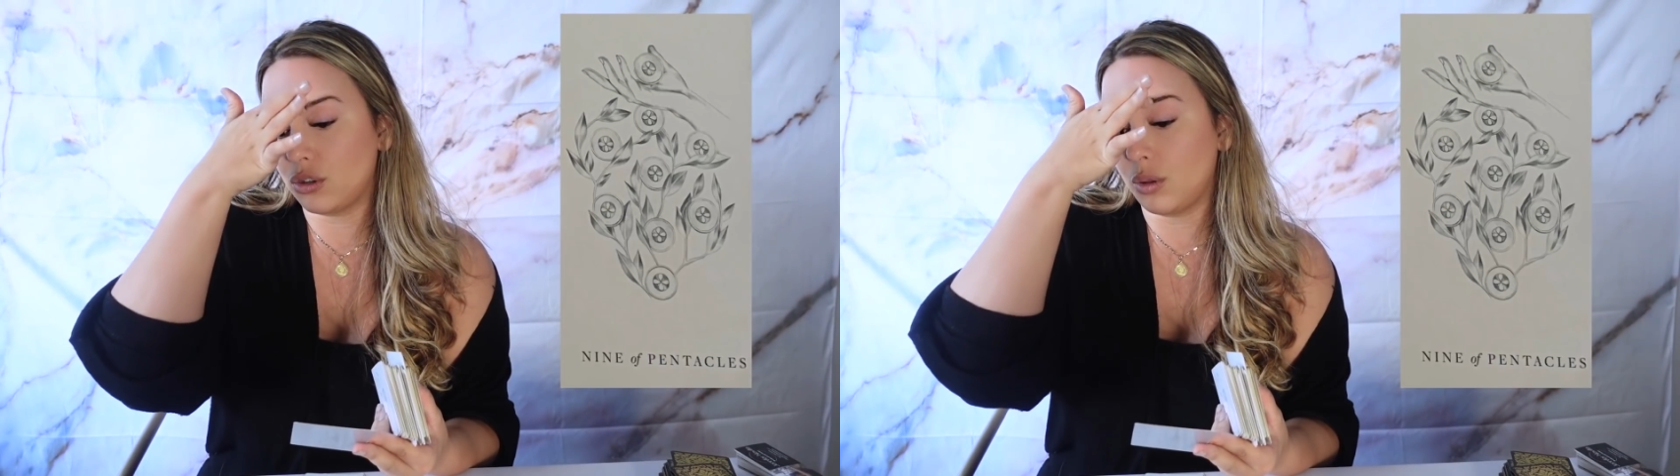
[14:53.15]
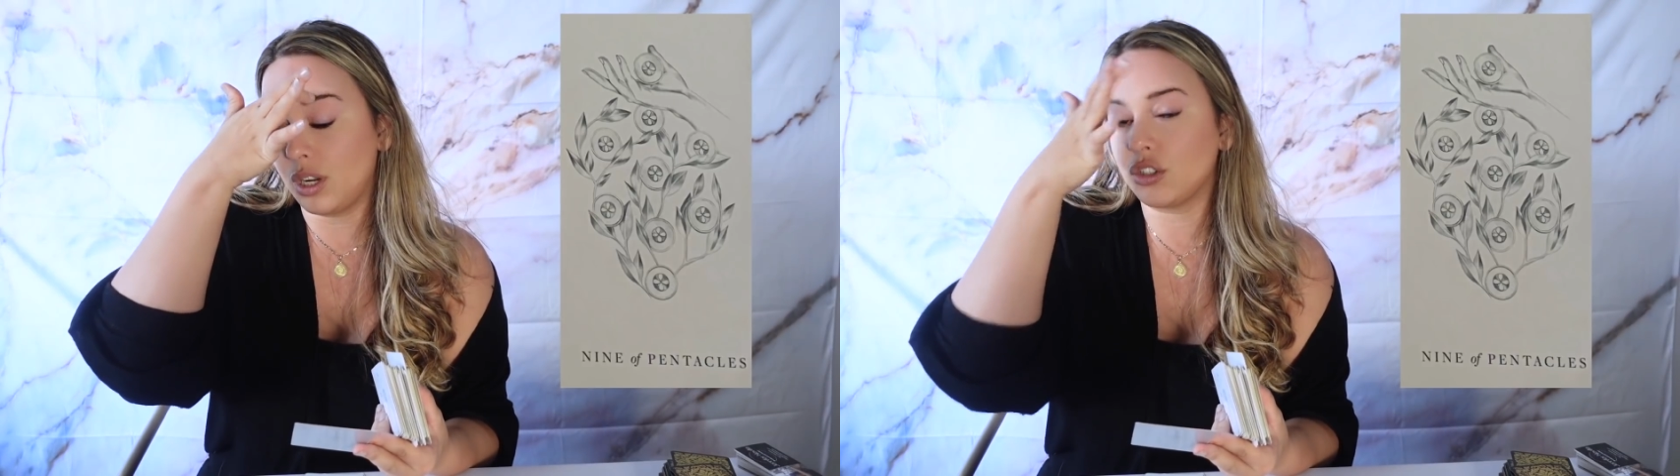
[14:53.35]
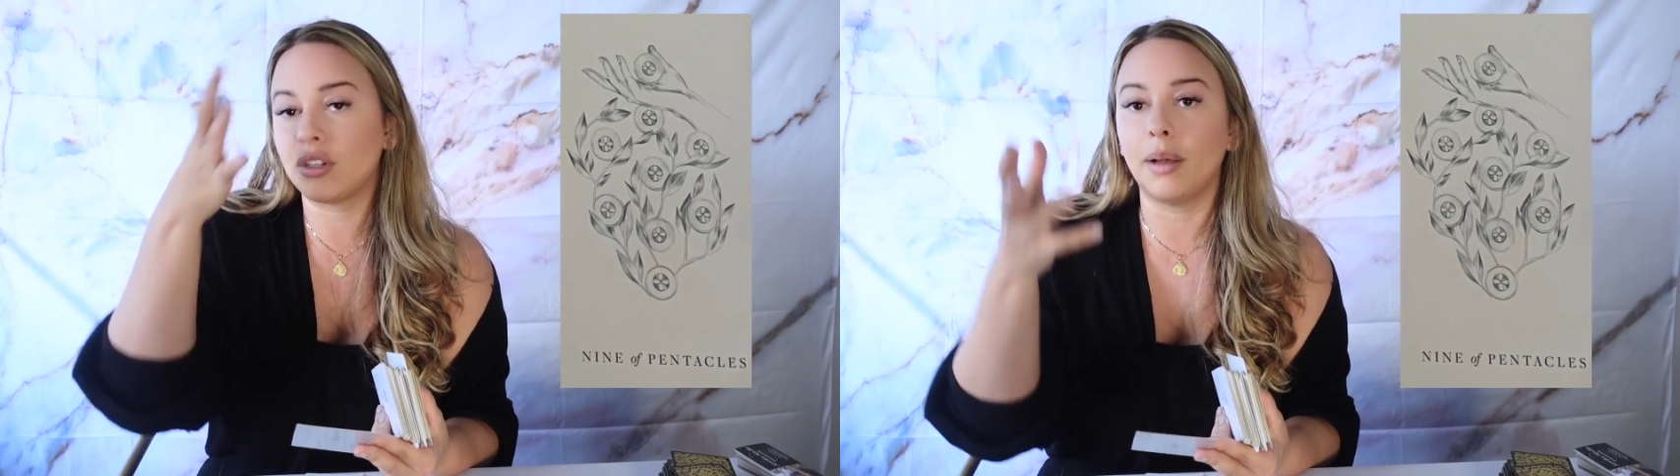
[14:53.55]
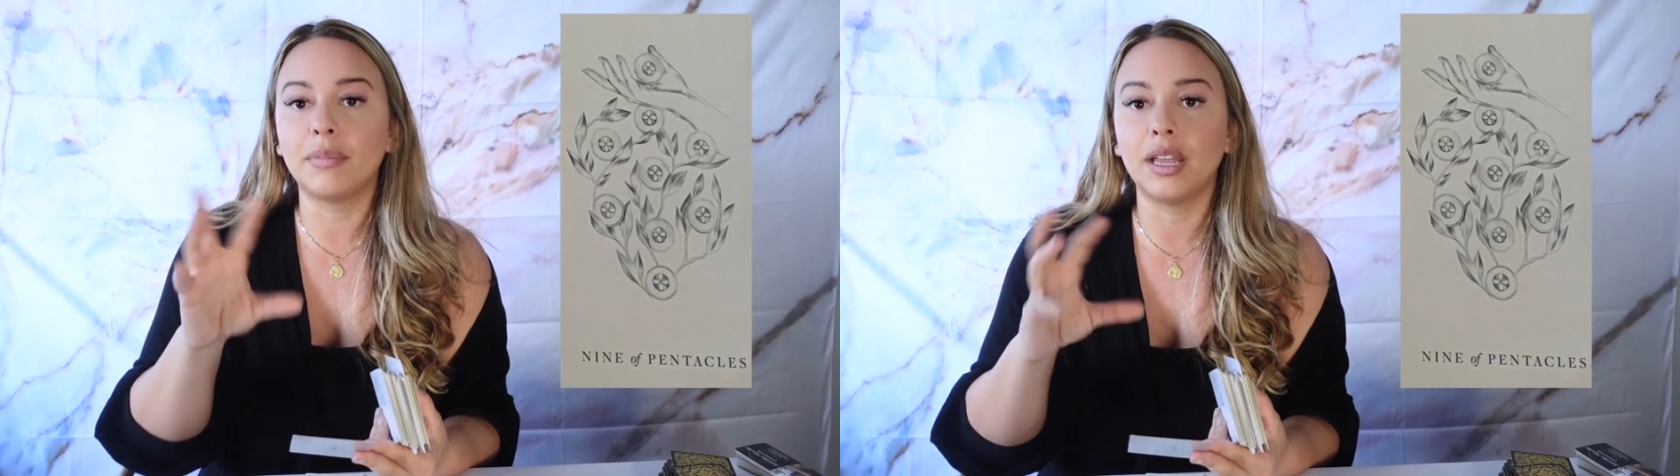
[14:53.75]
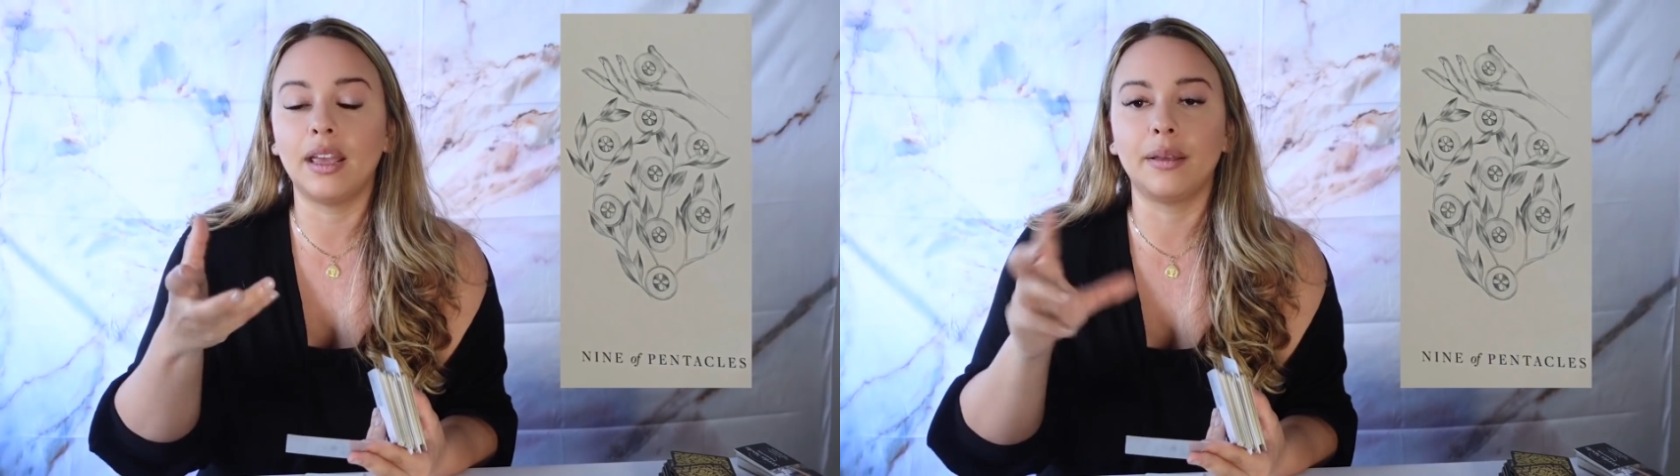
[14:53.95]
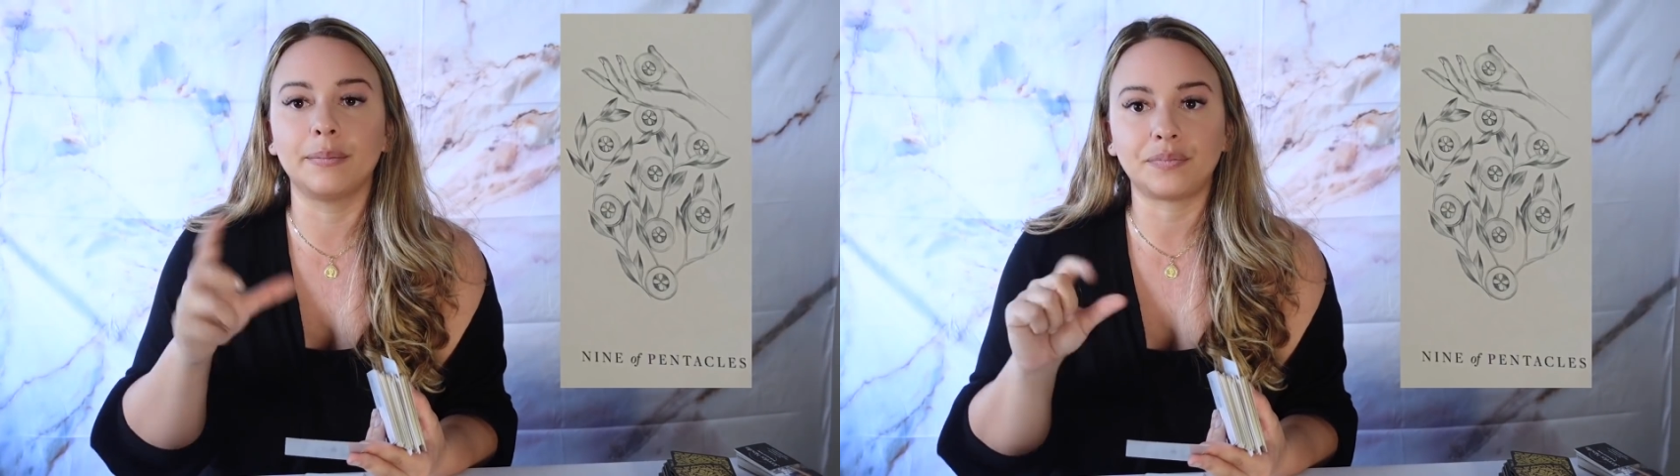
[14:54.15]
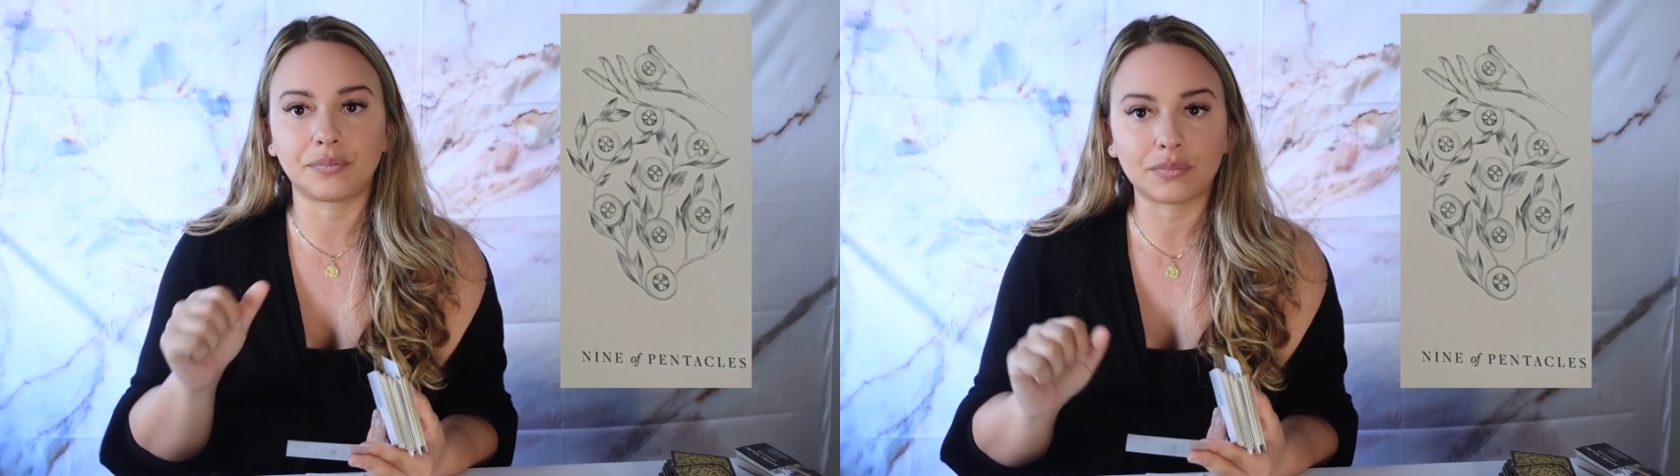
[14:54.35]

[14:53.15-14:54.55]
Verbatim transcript: So there's something,